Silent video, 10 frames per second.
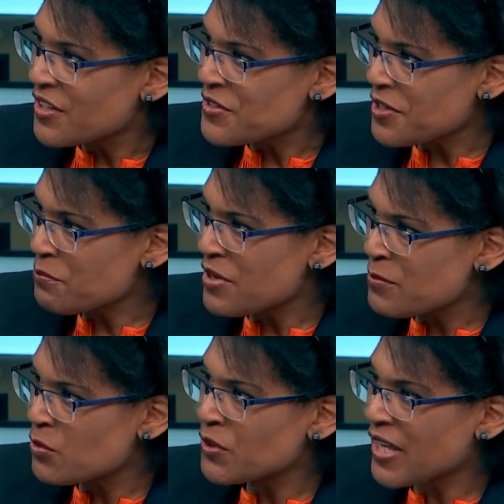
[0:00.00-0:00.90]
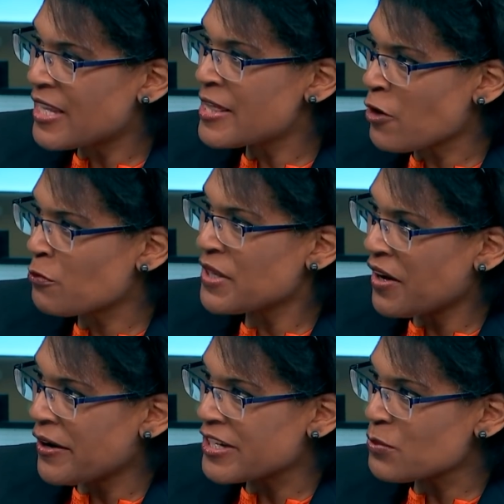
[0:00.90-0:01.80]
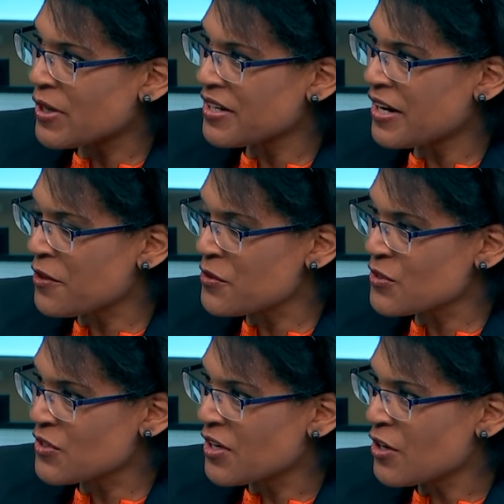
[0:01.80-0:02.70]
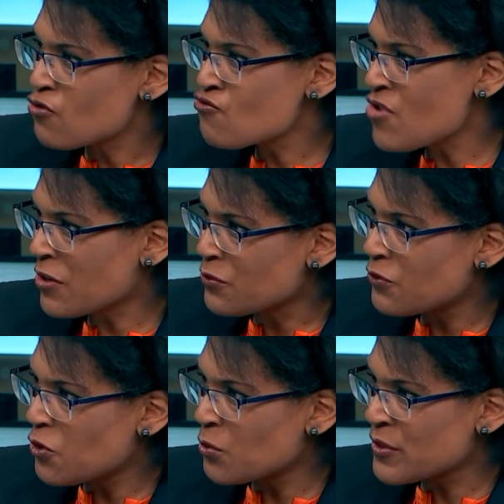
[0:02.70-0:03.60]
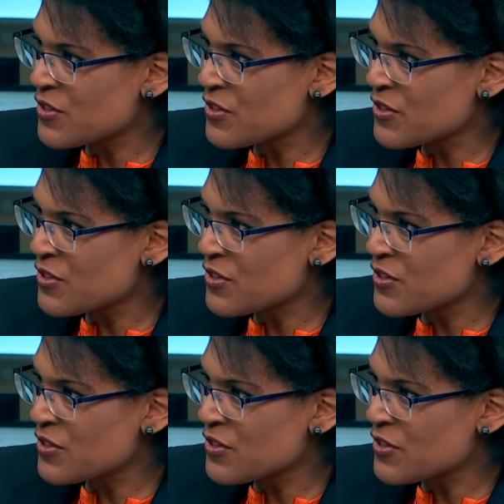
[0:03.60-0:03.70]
some people will get left behind while others run forward.